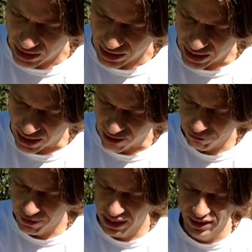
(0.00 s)
Yeah,
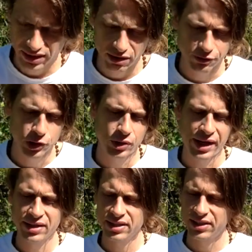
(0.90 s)
effects of
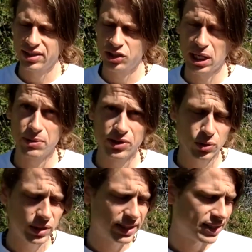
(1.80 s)
transits, chapter
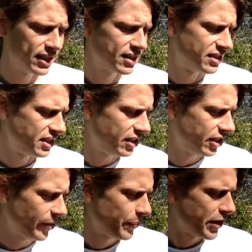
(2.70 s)
26 in
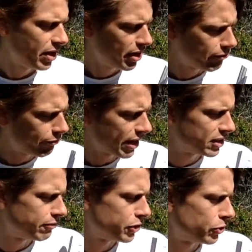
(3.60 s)
here.
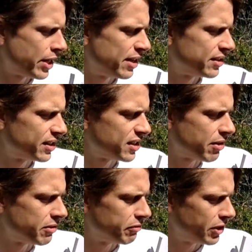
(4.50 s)
Effects of transits
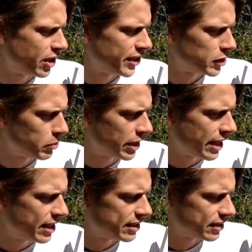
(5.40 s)
of the various
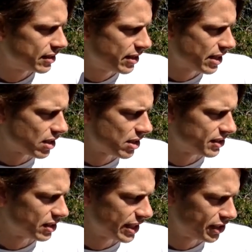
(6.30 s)
planets and
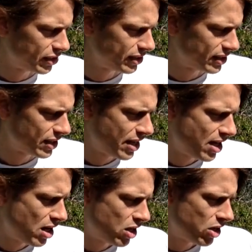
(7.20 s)
constellations.
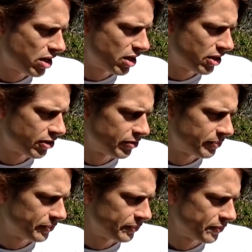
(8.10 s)

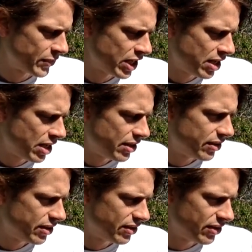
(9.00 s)
Um,
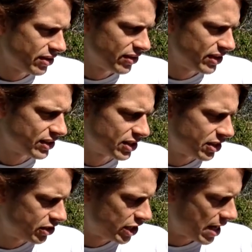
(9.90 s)
this is a
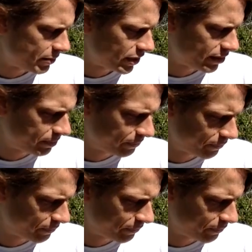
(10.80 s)
good chapter.